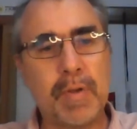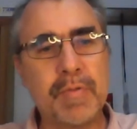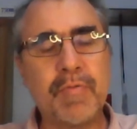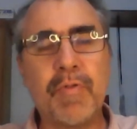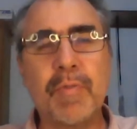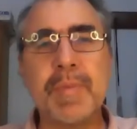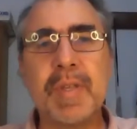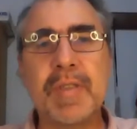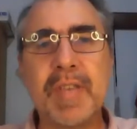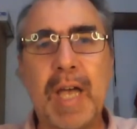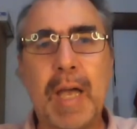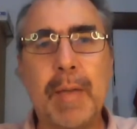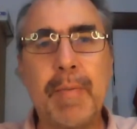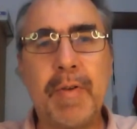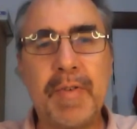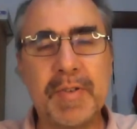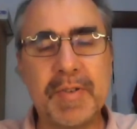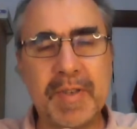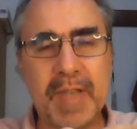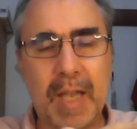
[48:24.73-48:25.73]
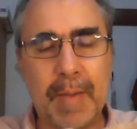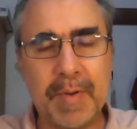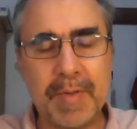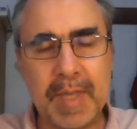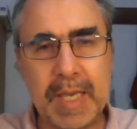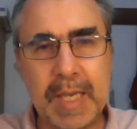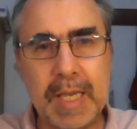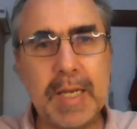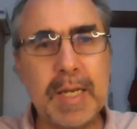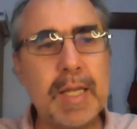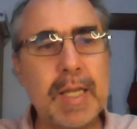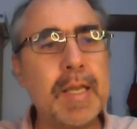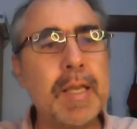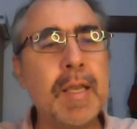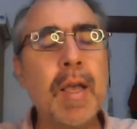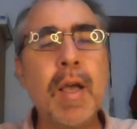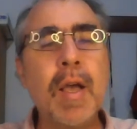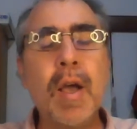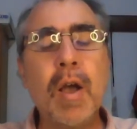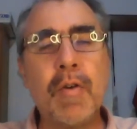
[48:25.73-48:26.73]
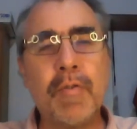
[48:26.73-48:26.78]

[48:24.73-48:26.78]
from the time of the INE,